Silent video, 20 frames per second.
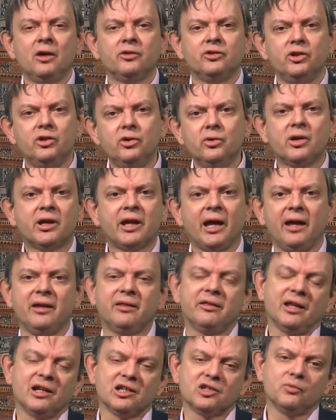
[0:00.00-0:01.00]
The UK
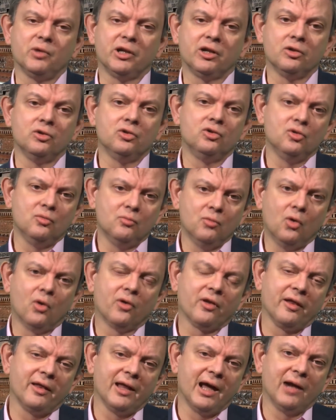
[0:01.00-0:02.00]
thinks we can do
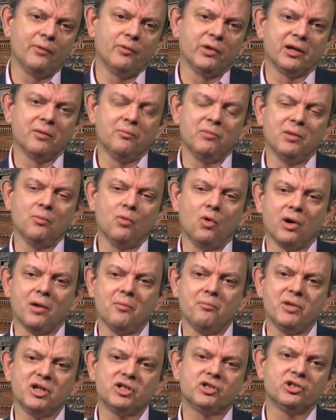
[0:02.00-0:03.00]
more than that. We can be more
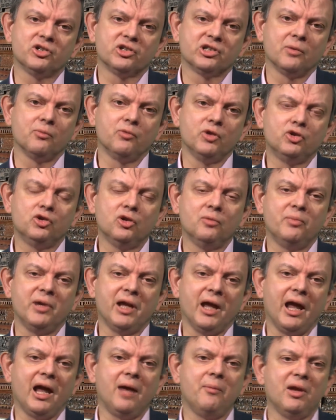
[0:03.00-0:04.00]
ambitious, and we should
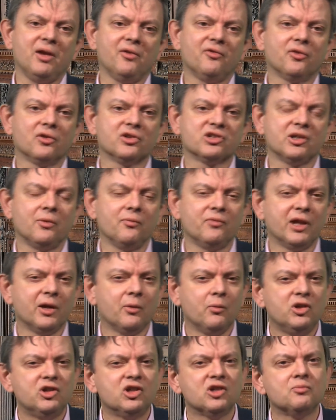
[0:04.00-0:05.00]
be aiming for
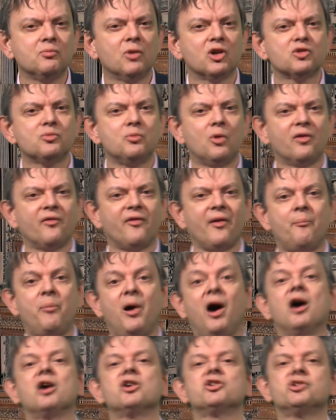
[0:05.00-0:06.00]
something which is much more of a
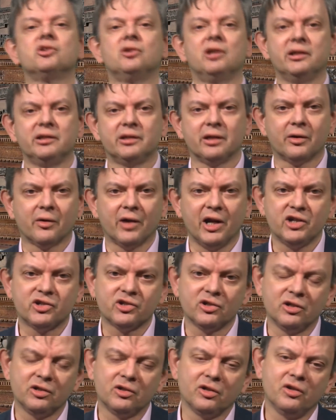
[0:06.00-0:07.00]
partial
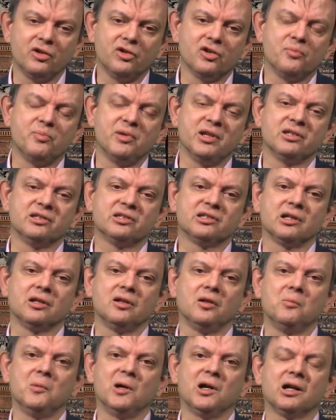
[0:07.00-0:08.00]
integration into the European
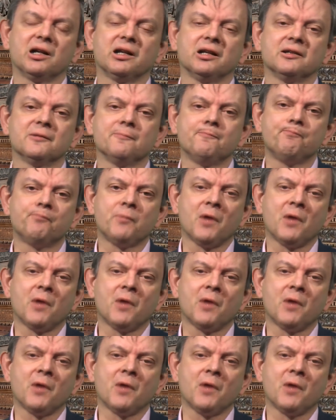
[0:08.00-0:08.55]
single market.